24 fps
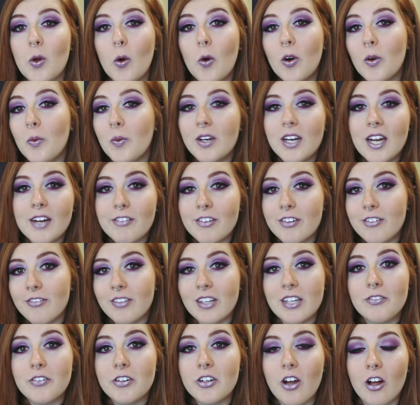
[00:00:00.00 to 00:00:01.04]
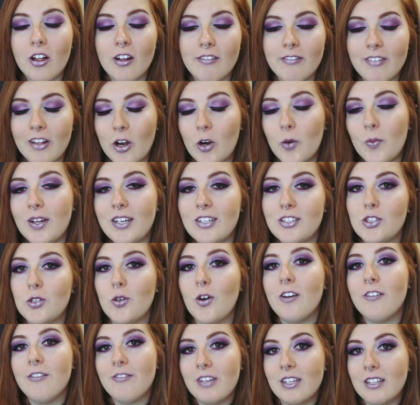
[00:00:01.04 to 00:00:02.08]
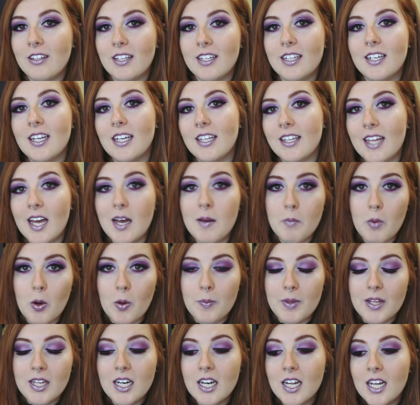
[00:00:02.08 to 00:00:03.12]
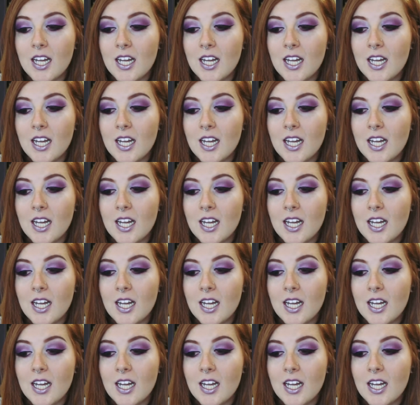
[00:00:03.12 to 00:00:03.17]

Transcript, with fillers: or whatever flavored cauliflower wings you are feeling in that moment